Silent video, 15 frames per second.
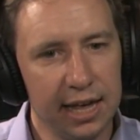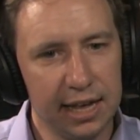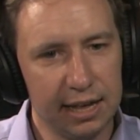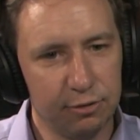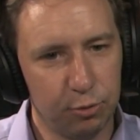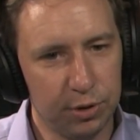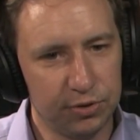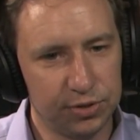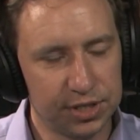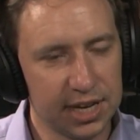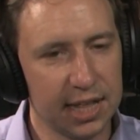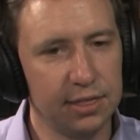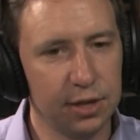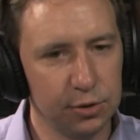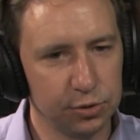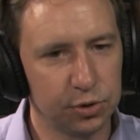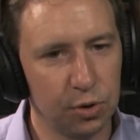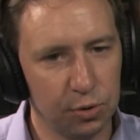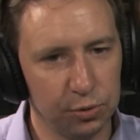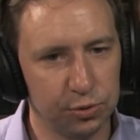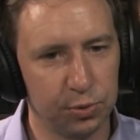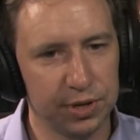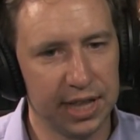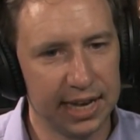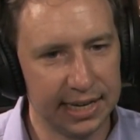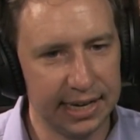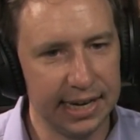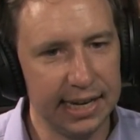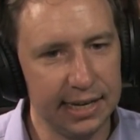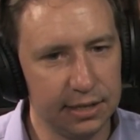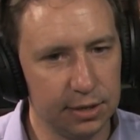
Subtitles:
if we've set those goals where they need to